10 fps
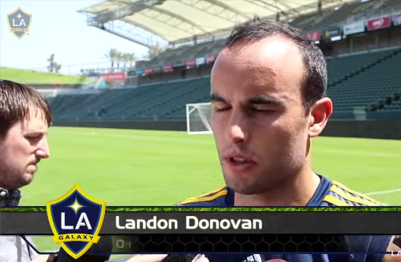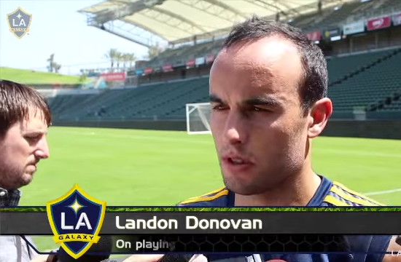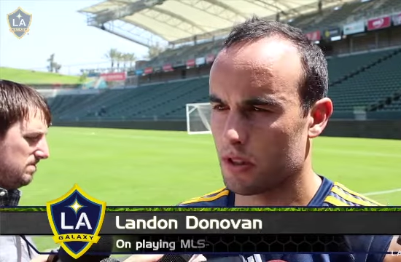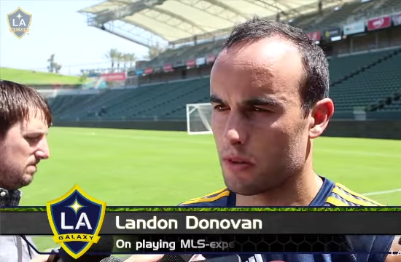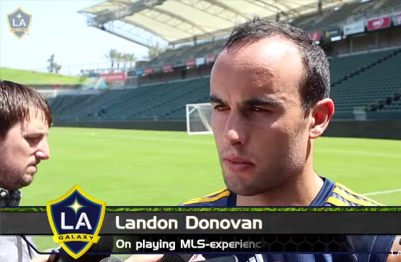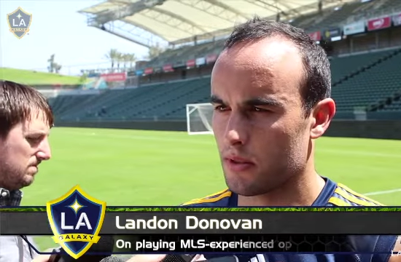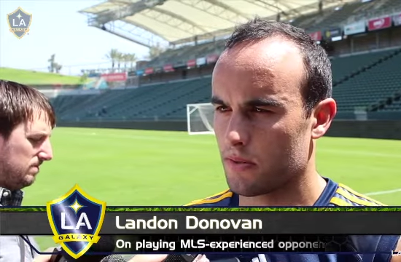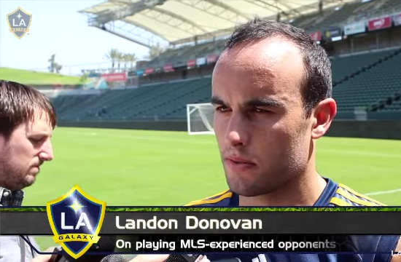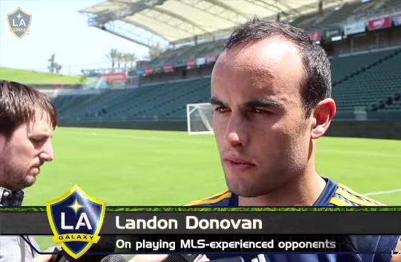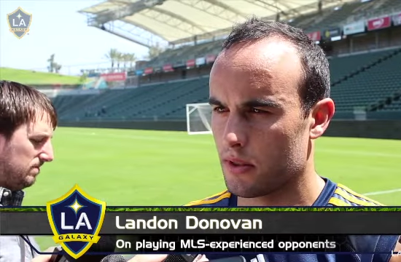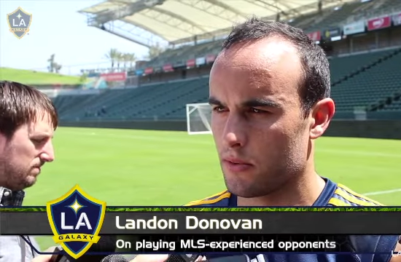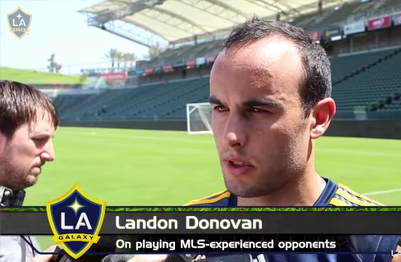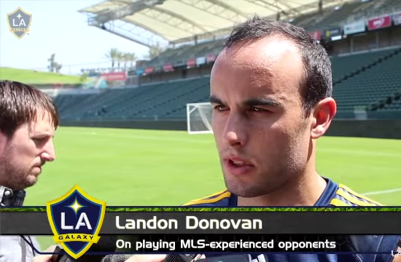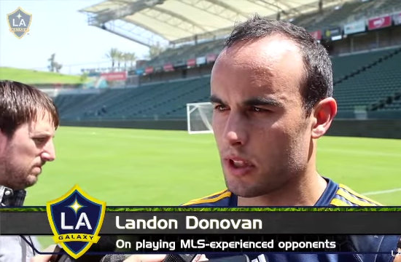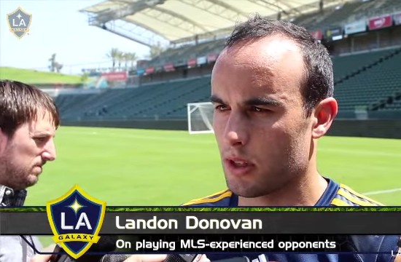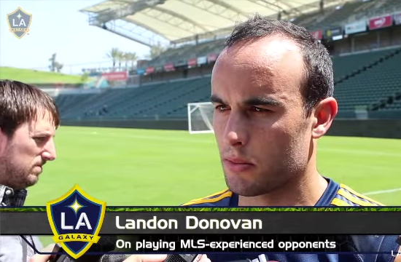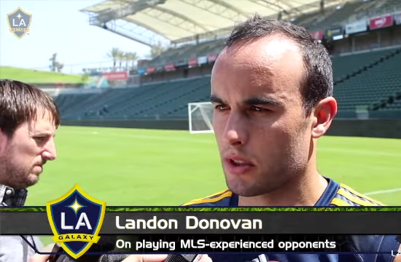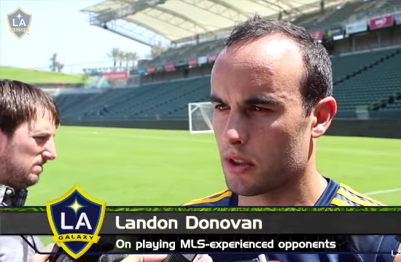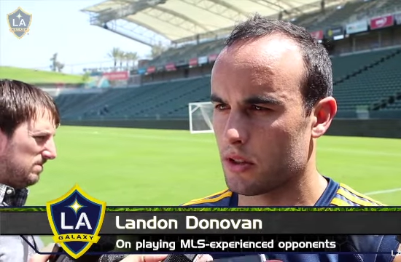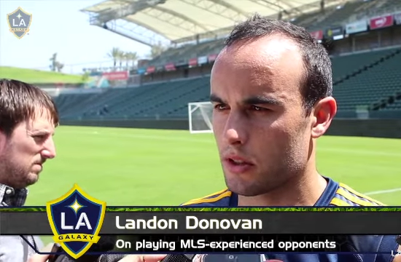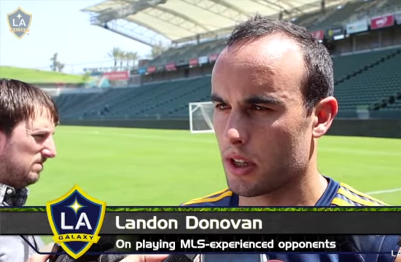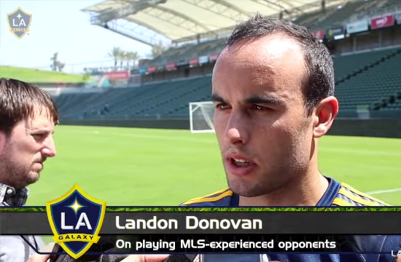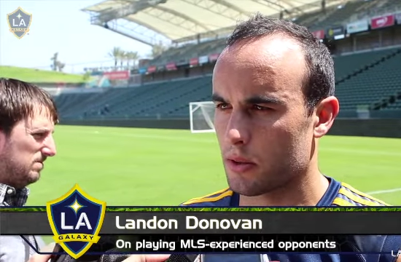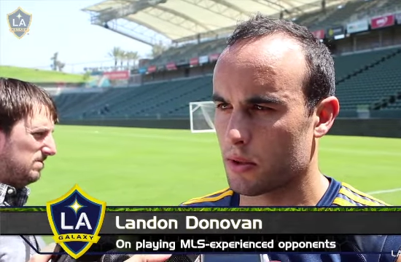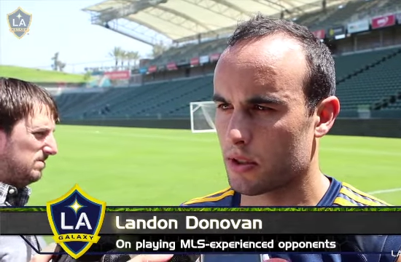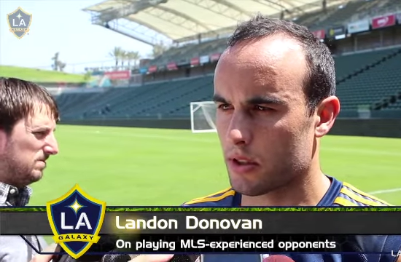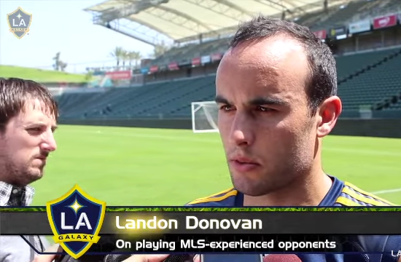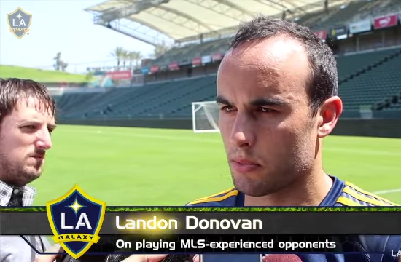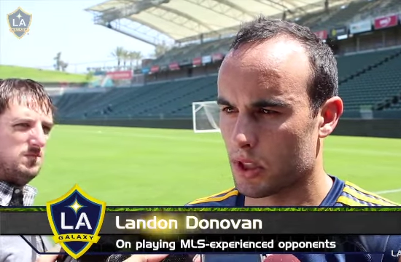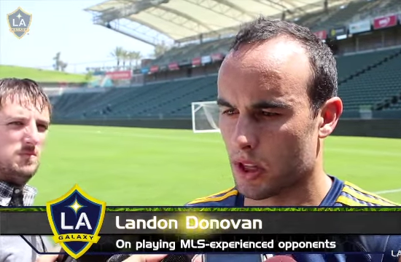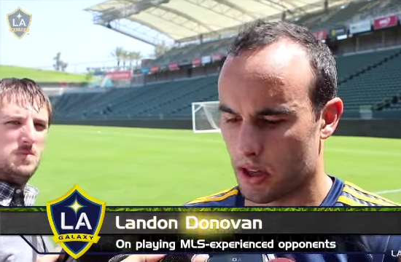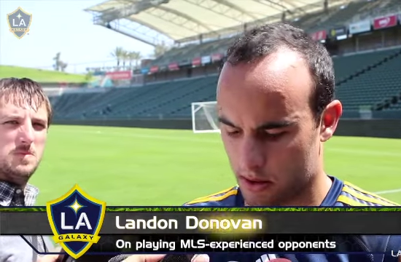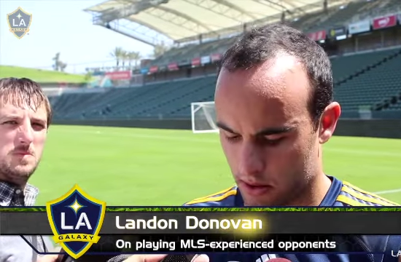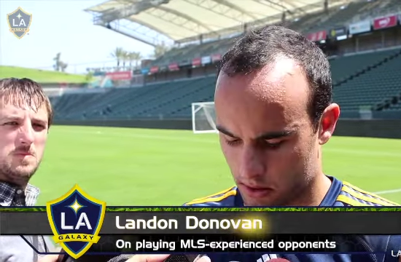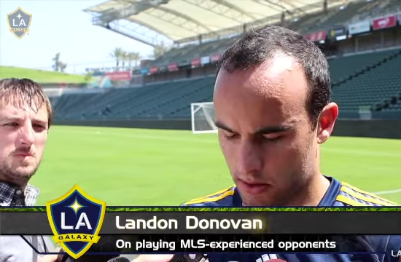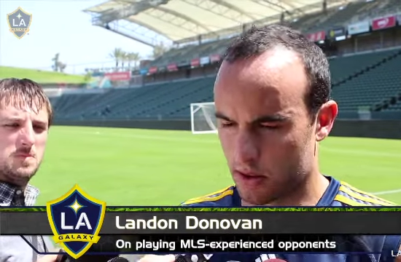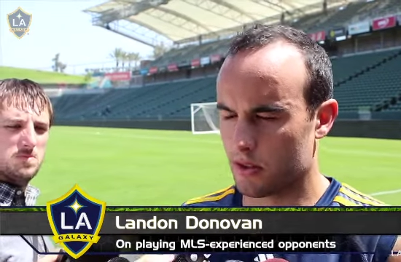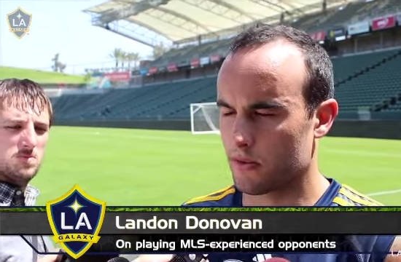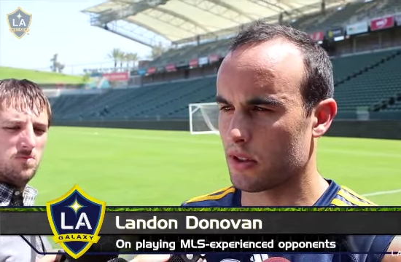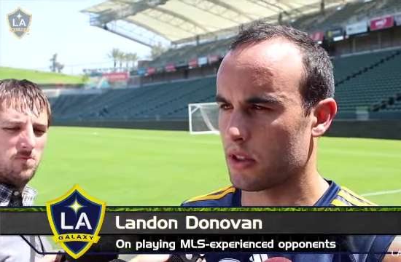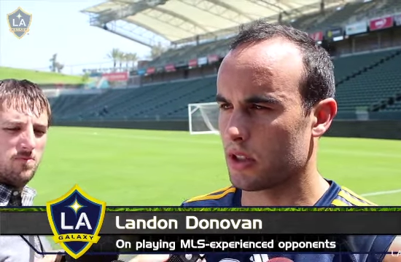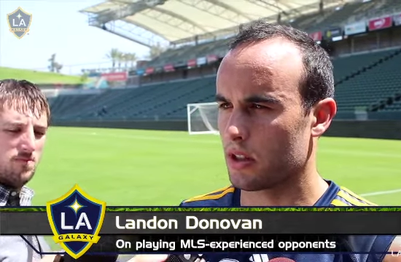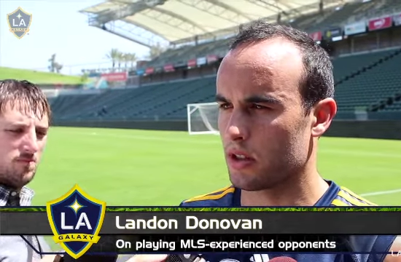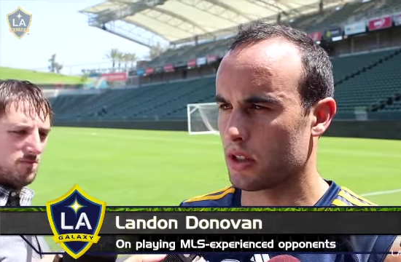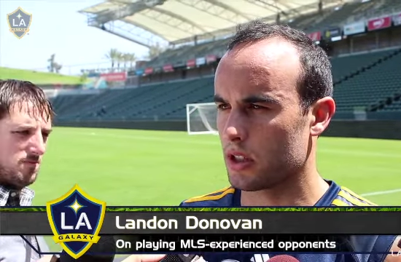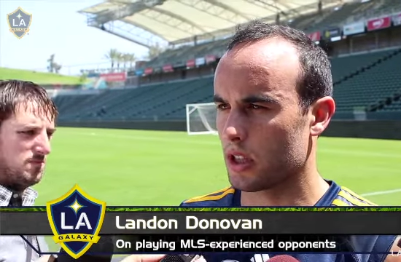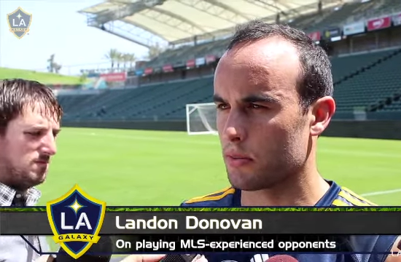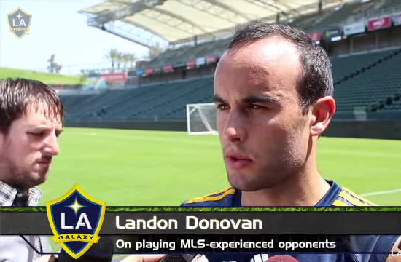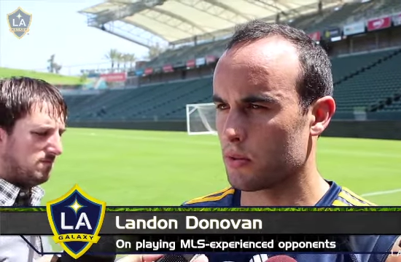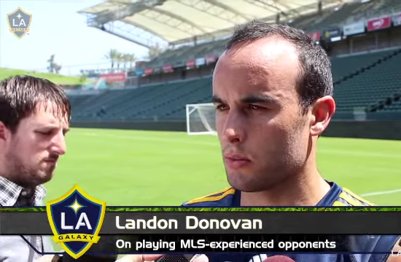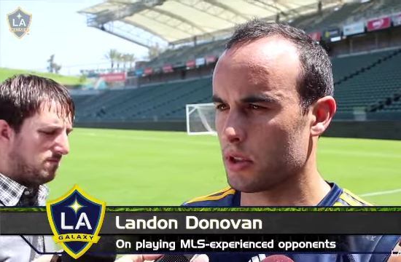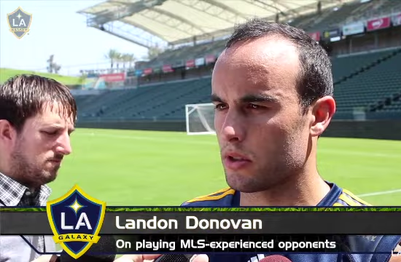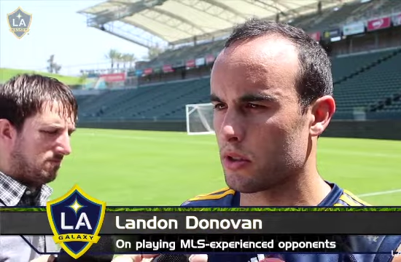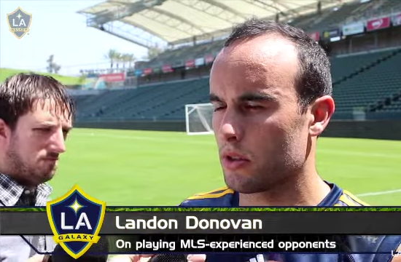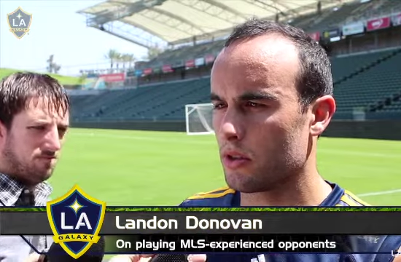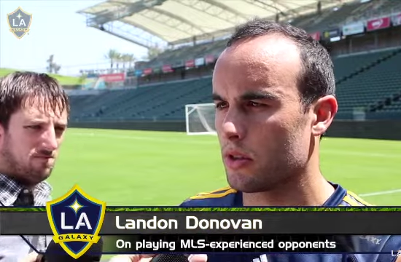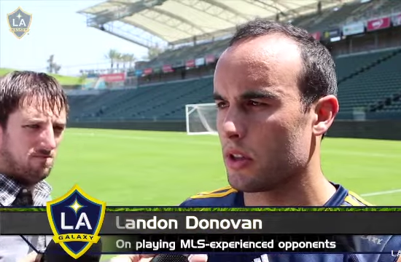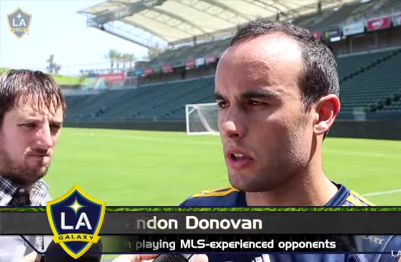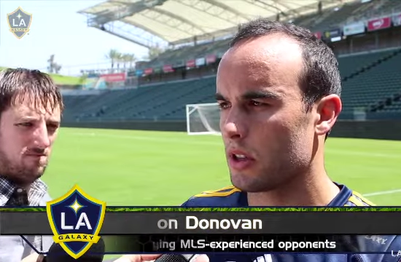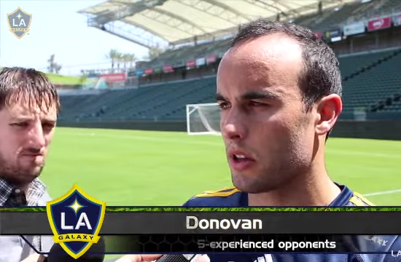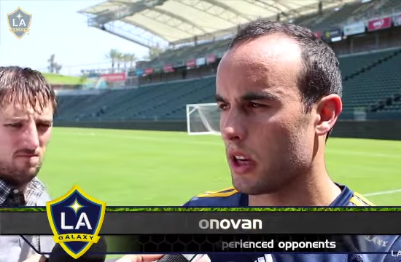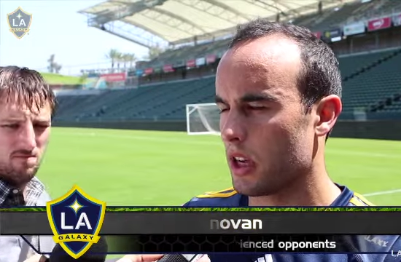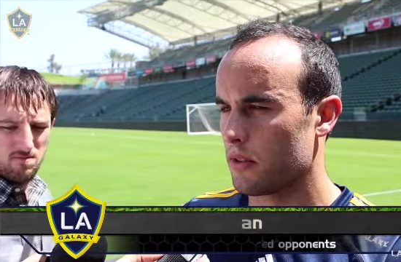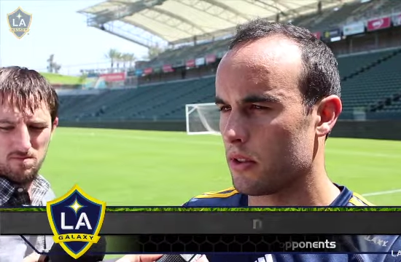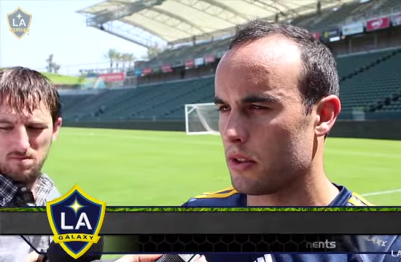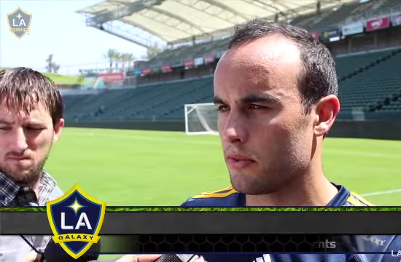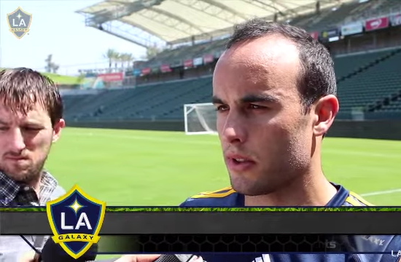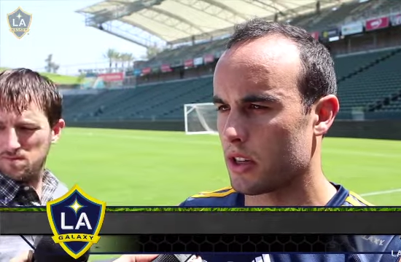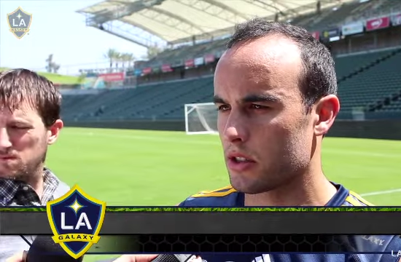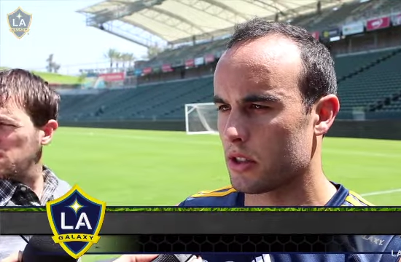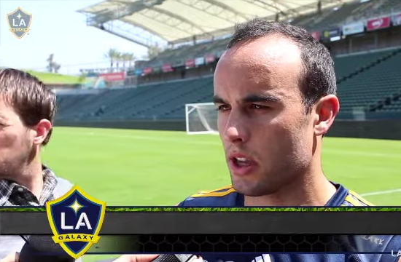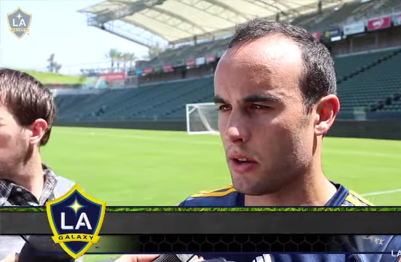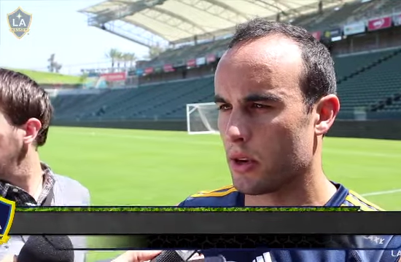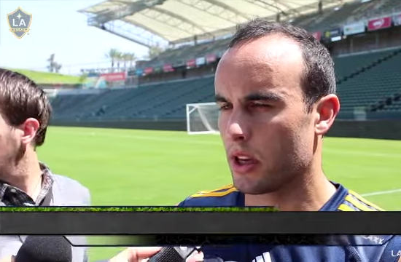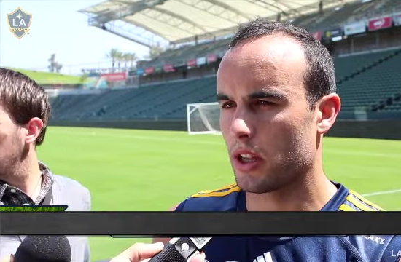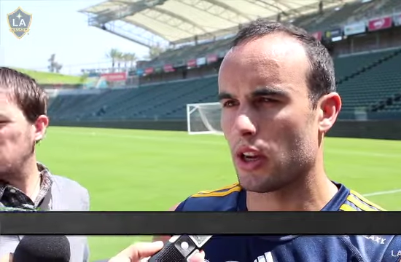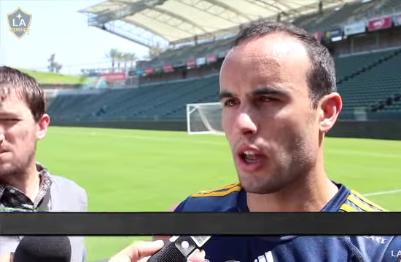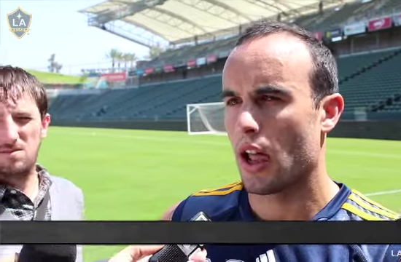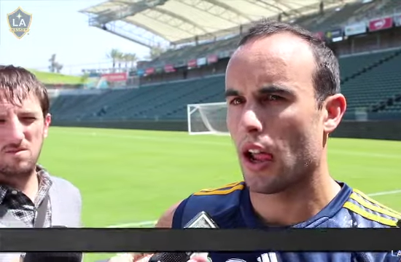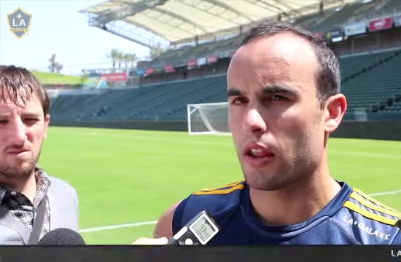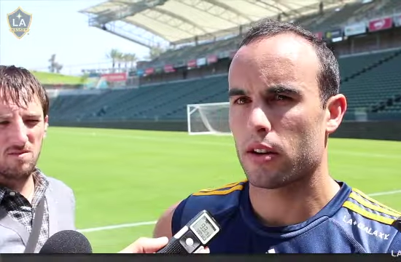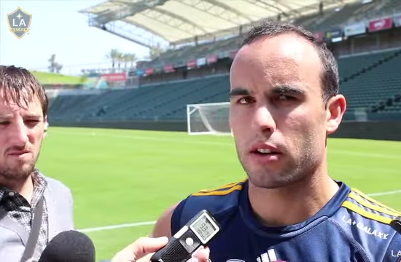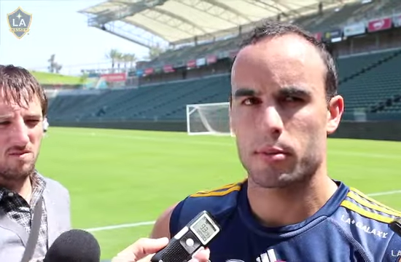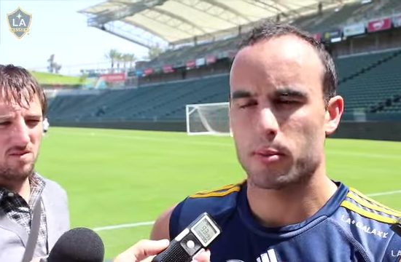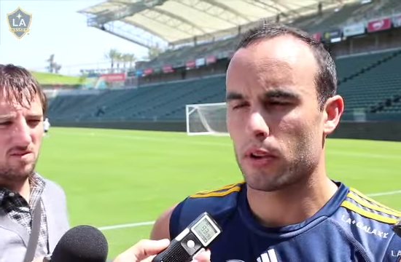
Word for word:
Speaker 1: their team of, of what the game's going to look like and what it's going to be like. It's certainly different than their league games would be, so they're going to have a little advantage in that way, and they're going to be